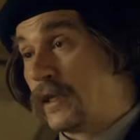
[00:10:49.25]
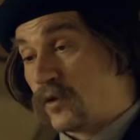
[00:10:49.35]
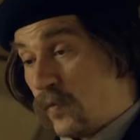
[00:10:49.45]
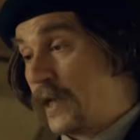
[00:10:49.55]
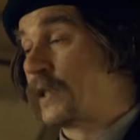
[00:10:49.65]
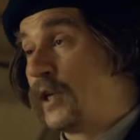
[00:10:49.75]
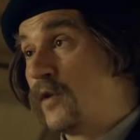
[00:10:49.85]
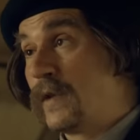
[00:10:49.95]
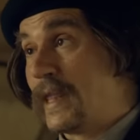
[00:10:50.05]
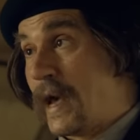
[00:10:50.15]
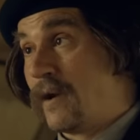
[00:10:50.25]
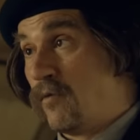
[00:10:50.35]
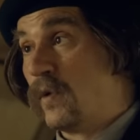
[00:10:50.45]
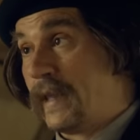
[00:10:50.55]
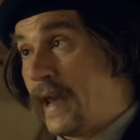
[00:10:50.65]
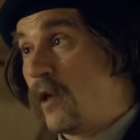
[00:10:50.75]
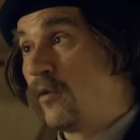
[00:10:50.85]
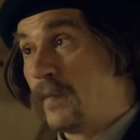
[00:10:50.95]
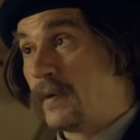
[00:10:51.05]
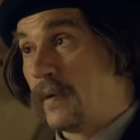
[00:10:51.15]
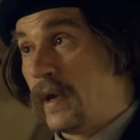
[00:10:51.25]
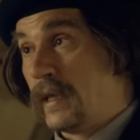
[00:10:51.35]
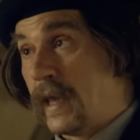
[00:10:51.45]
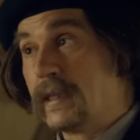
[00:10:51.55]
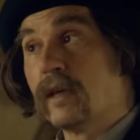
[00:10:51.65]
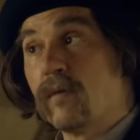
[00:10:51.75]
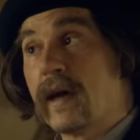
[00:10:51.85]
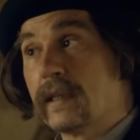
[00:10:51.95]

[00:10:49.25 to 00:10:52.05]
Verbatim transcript: that they usually go to a restaurant on Mondays. Before Guy